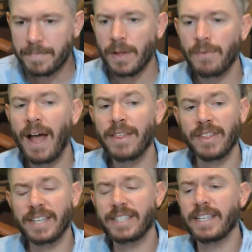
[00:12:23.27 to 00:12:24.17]
Rather,
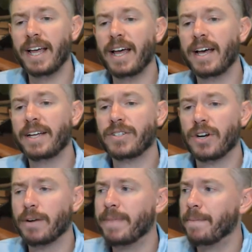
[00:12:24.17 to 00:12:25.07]
this is a, a
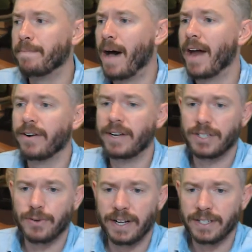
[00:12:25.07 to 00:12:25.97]
term that modern
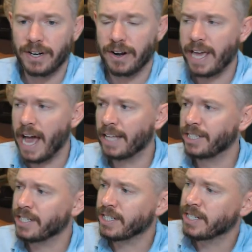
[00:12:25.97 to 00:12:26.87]
historians and
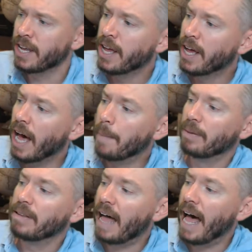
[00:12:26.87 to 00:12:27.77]
archaeologists
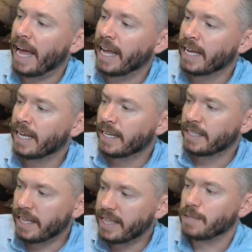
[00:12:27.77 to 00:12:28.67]
apply
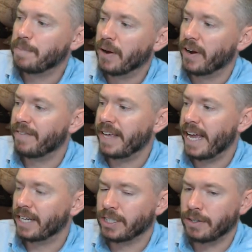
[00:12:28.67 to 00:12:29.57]
to this period of the
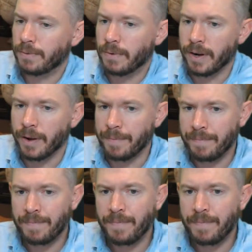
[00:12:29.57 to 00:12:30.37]
ancient world.